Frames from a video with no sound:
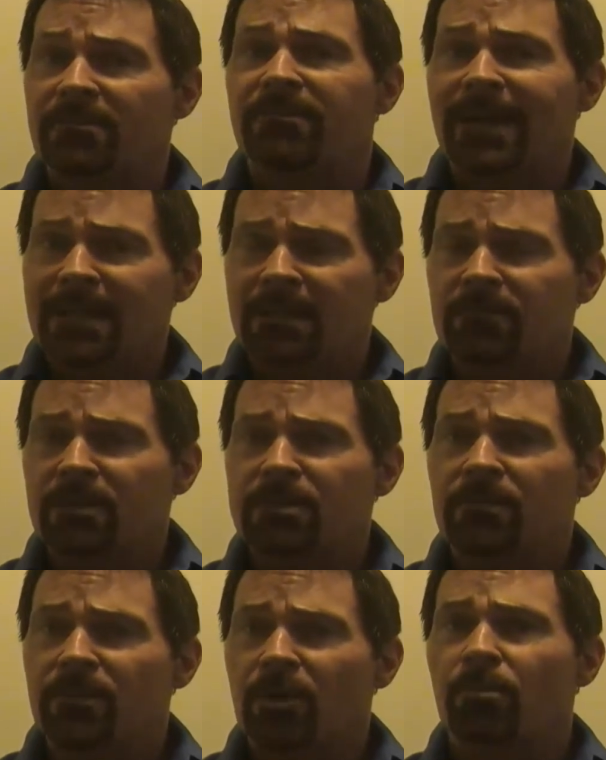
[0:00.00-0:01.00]
effectiveness
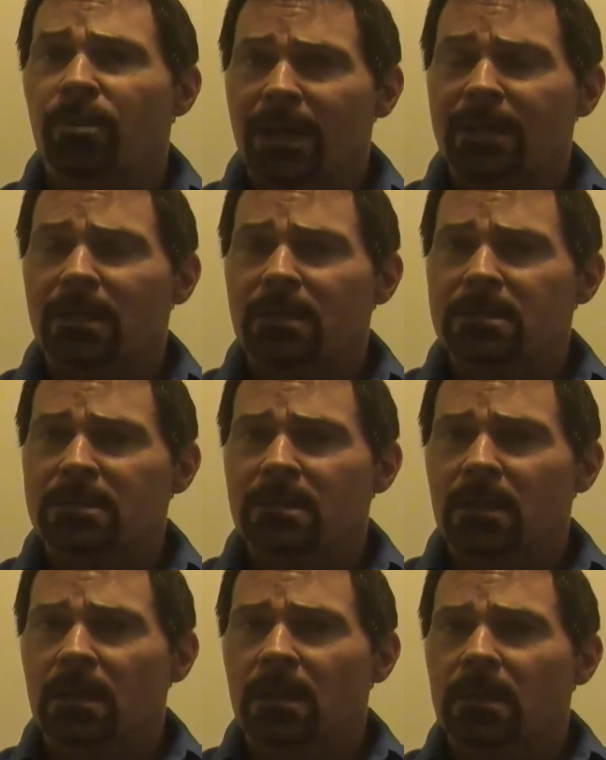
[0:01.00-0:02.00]
of their products,
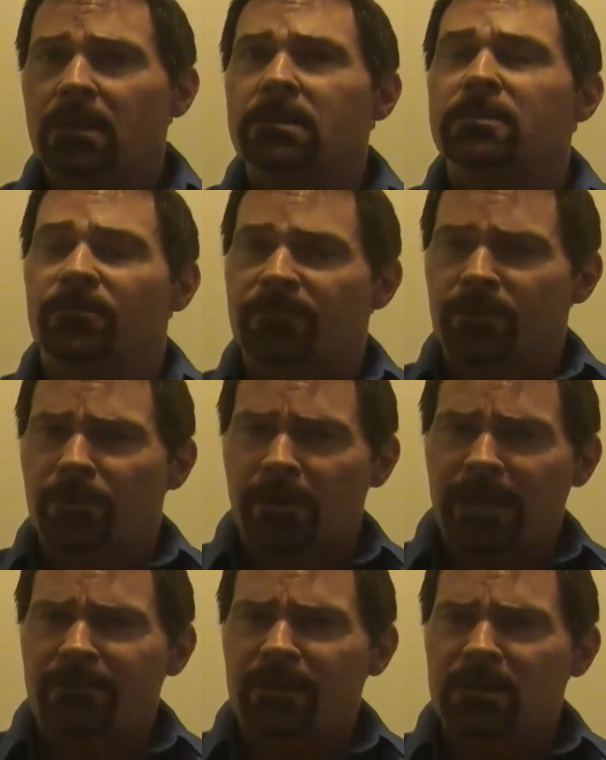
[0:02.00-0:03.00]
to further
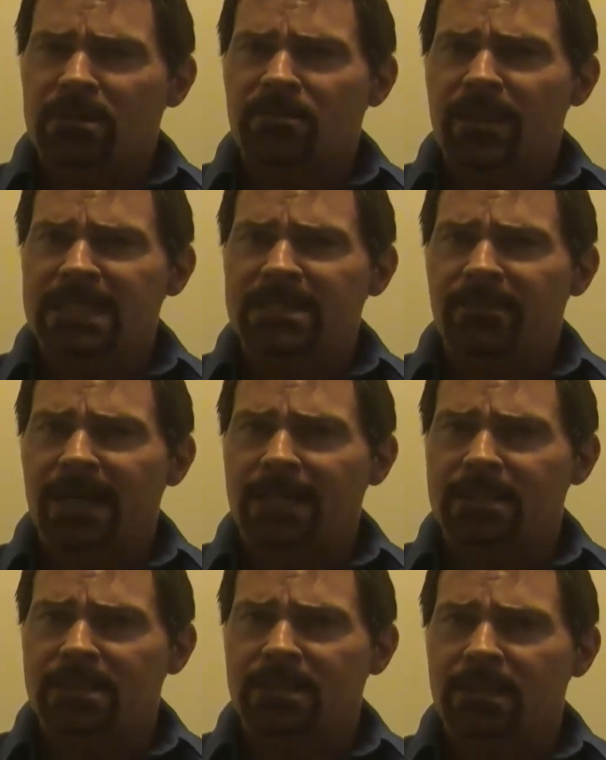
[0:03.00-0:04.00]
evidence-based
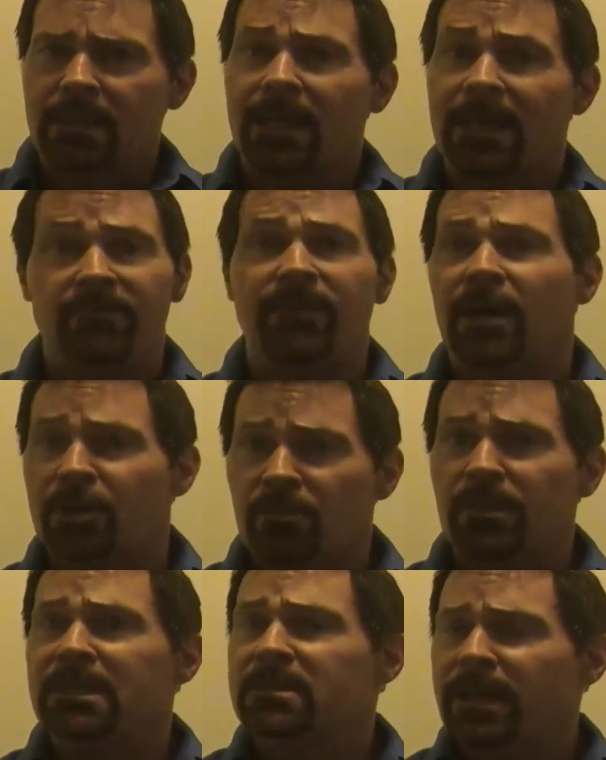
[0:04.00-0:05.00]
medicine and
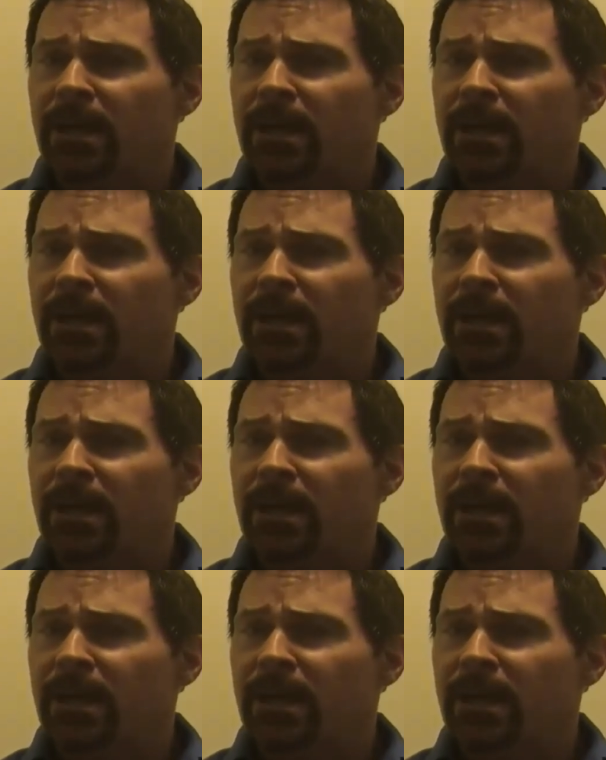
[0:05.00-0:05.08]
value-based